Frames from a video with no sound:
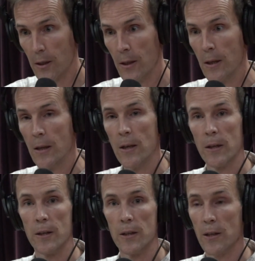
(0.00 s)
It
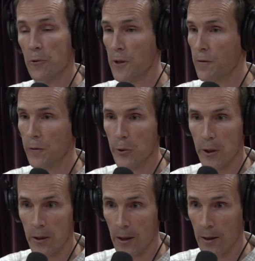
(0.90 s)
can decrease
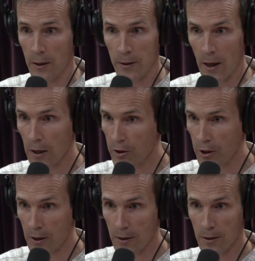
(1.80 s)
fluid
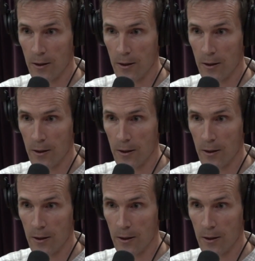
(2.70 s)
intelligence.